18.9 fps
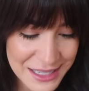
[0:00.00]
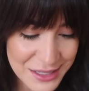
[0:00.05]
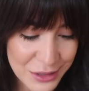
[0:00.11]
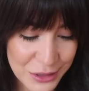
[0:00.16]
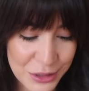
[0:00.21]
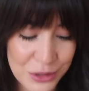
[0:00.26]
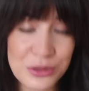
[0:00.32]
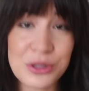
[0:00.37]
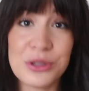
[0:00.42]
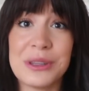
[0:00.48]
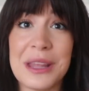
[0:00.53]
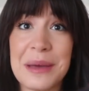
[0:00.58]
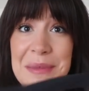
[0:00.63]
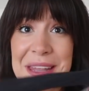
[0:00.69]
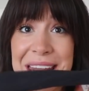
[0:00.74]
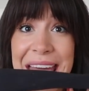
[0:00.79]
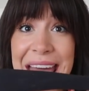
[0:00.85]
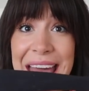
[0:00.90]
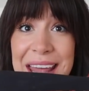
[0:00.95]
this
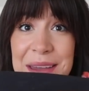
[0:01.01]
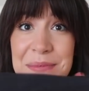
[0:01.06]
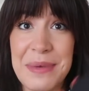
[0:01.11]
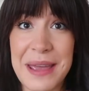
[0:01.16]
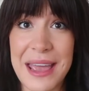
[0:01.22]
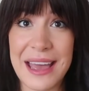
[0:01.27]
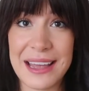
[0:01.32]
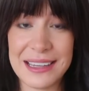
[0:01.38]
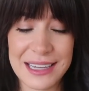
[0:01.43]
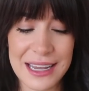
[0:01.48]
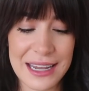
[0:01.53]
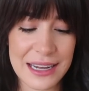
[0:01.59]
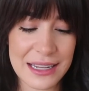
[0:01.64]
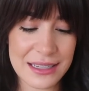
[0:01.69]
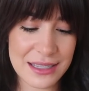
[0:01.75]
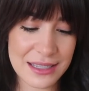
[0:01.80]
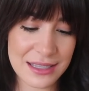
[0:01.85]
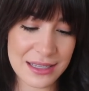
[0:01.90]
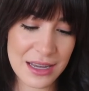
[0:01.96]
LuluLemon headband, and
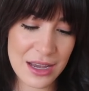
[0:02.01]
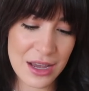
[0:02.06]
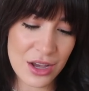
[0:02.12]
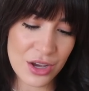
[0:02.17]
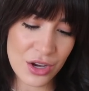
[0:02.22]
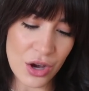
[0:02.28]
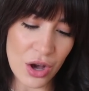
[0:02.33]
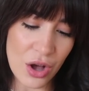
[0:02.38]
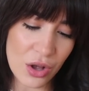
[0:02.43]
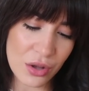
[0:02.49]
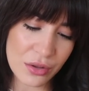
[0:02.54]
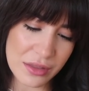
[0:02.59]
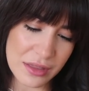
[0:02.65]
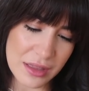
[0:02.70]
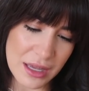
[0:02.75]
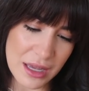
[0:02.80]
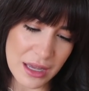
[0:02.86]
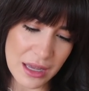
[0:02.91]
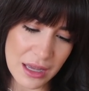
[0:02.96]
it's
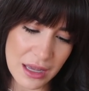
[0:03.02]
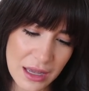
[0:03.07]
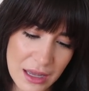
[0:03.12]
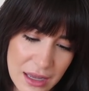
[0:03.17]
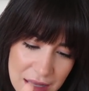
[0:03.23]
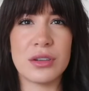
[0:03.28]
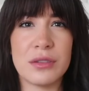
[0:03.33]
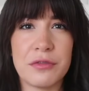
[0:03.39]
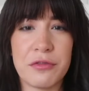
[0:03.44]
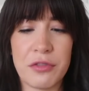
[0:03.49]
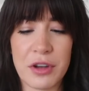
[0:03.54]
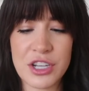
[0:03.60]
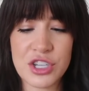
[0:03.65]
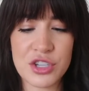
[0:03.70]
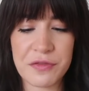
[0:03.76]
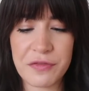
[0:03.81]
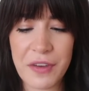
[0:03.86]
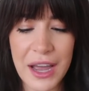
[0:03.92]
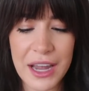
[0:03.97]
called the
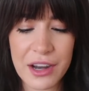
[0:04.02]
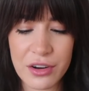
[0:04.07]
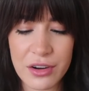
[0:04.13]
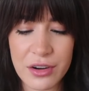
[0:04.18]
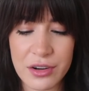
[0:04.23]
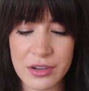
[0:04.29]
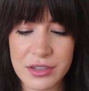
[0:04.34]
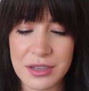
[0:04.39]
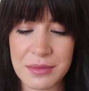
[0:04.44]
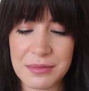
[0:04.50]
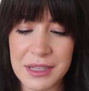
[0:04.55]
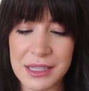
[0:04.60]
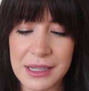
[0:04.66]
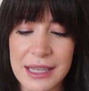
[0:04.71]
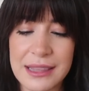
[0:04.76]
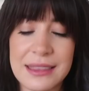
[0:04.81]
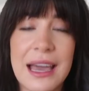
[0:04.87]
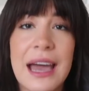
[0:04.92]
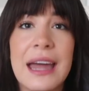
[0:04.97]
Fringe Fighter or something
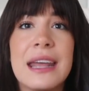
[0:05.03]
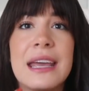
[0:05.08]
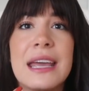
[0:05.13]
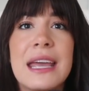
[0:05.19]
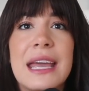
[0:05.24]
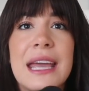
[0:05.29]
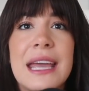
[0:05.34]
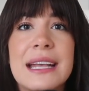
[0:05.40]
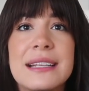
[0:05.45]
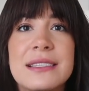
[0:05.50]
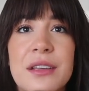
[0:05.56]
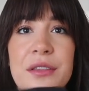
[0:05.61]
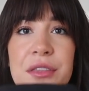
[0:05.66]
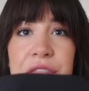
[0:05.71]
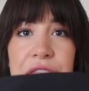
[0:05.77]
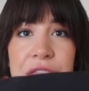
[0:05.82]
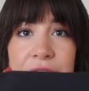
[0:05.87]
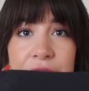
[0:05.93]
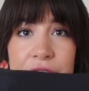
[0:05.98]
like that. It's a
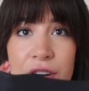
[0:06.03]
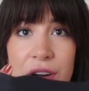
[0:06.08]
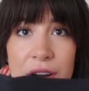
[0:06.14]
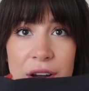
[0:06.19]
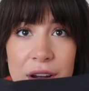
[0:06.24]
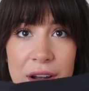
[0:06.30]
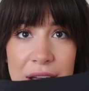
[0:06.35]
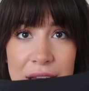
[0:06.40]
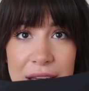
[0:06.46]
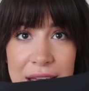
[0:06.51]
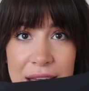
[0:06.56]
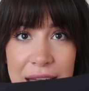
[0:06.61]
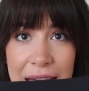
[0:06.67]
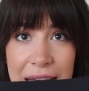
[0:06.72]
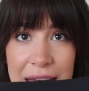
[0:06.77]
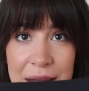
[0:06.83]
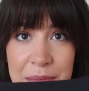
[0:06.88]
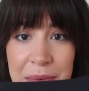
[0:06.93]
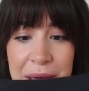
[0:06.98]
thicker
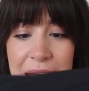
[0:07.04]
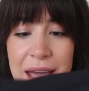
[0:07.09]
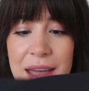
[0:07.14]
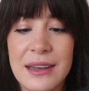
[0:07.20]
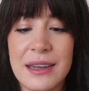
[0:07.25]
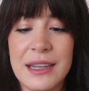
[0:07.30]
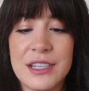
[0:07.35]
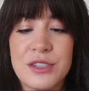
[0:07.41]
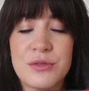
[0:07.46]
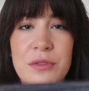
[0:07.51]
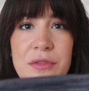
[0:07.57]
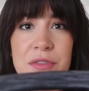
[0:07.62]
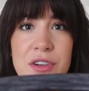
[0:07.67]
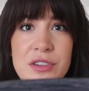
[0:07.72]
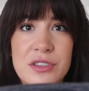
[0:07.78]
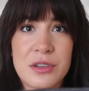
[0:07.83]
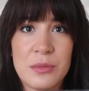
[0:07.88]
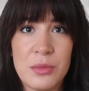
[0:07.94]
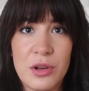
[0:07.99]
headband. It's
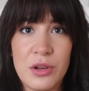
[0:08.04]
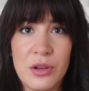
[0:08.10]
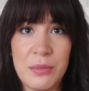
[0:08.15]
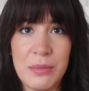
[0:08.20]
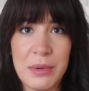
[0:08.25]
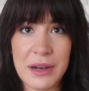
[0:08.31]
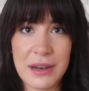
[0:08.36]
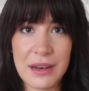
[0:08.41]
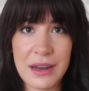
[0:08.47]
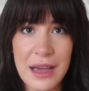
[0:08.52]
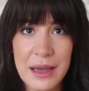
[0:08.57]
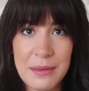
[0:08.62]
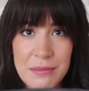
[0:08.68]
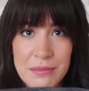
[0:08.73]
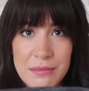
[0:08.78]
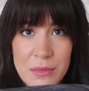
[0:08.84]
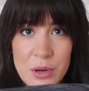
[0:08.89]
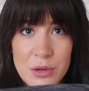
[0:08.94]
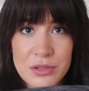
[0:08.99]
reversible, but I
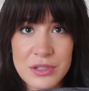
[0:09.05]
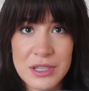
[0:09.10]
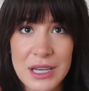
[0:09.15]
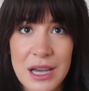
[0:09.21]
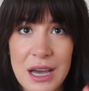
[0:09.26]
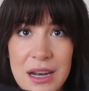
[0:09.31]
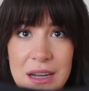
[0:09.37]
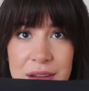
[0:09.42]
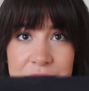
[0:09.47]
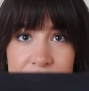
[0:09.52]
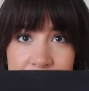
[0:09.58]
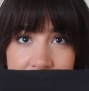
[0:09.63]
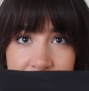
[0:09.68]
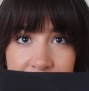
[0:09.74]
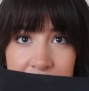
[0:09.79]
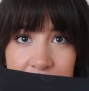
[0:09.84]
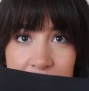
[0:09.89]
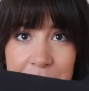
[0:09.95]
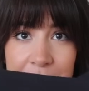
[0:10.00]
mostly got it
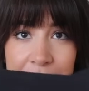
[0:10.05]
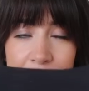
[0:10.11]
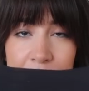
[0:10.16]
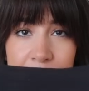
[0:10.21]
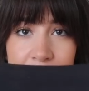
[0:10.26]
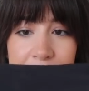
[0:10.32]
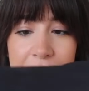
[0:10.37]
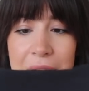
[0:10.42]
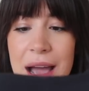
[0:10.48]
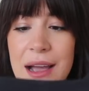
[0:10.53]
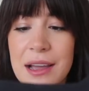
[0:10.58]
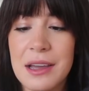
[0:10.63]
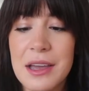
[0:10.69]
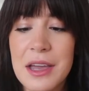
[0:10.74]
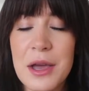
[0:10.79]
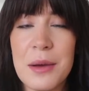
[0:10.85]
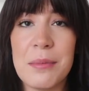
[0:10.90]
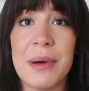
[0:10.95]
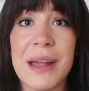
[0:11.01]
just for the black.
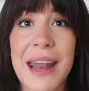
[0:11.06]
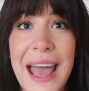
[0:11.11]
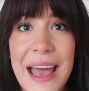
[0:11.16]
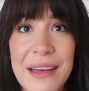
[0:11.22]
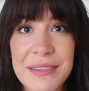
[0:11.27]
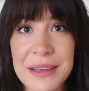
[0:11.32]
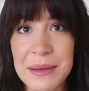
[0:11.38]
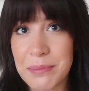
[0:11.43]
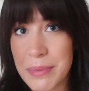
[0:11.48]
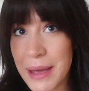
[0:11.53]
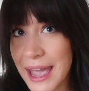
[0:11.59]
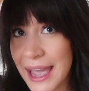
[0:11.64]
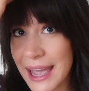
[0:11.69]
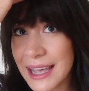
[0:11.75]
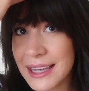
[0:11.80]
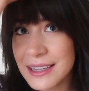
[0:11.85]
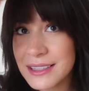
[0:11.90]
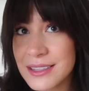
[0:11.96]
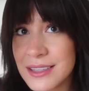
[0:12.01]
But having
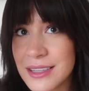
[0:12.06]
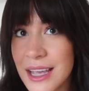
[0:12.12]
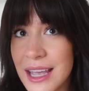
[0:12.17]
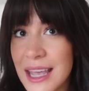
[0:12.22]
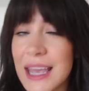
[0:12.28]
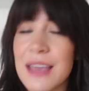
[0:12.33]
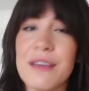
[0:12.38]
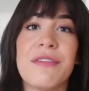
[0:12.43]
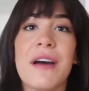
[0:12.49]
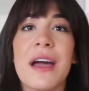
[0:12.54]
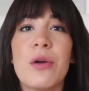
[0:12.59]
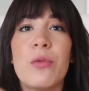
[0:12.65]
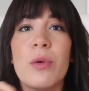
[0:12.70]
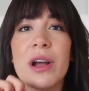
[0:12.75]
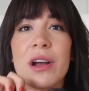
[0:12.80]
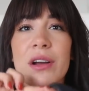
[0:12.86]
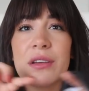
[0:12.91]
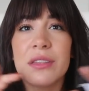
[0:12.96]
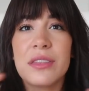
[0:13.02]
bangs, if I
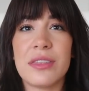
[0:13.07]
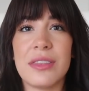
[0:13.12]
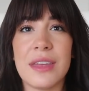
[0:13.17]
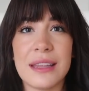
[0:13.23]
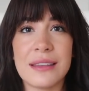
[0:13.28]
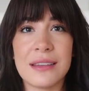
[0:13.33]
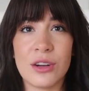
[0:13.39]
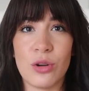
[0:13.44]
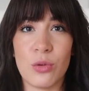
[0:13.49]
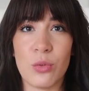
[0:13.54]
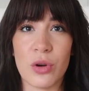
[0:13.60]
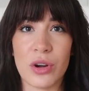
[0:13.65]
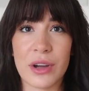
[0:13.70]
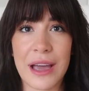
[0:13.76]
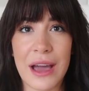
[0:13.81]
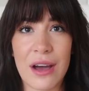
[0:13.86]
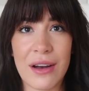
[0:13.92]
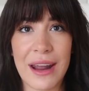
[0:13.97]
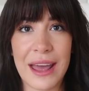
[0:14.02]
wear thin little
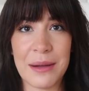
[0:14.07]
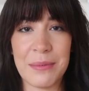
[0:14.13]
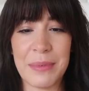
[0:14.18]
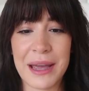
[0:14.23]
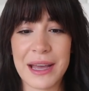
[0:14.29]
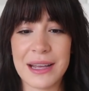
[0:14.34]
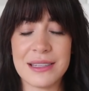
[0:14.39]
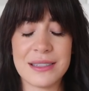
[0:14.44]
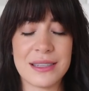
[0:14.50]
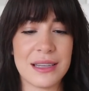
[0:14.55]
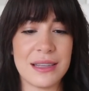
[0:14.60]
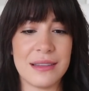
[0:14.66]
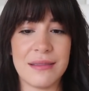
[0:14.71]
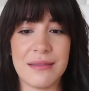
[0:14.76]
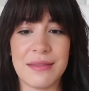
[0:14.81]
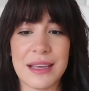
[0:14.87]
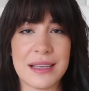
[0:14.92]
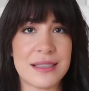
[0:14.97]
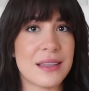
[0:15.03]
workout headbands,
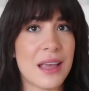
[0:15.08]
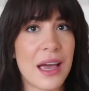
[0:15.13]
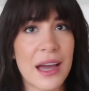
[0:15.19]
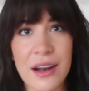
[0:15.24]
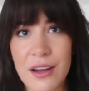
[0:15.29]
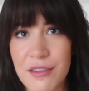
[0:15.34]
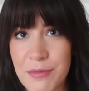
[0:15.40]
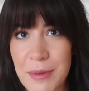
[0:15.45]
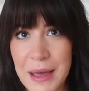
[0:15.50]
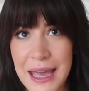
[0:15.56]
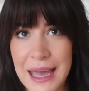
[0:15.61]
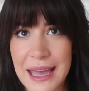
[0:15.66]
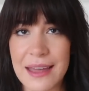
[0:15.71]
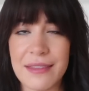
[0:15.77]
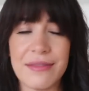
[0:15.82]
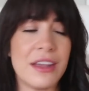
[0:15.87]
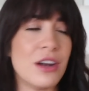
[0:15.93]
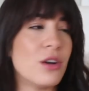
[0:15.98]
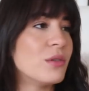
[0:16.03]
they slide off my
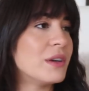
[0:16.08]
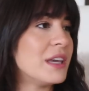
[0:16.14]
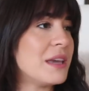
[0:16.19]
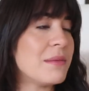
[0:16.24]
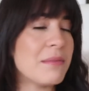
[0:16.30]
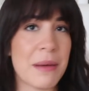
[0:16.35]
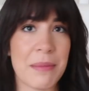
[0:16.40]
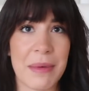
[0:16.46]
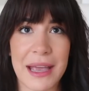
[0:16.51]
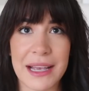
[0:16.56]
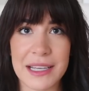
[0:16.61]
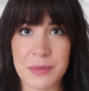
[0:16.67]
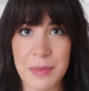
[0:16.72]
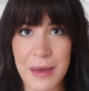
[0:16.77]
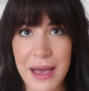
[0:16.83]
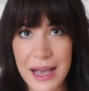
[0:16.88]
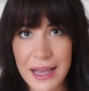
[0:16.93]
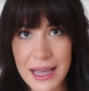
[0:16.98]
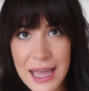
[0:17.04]
head, they don't keep my bangs
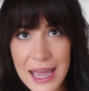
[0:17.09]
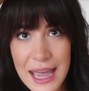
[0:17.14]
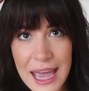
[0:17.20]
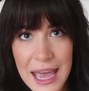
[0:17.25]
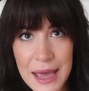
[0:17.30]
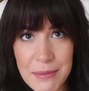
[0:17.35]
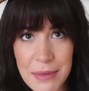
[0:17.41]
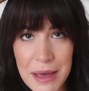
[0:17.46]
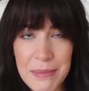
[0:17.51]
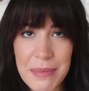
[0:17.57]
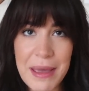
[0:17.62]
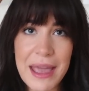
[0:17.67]
back, and my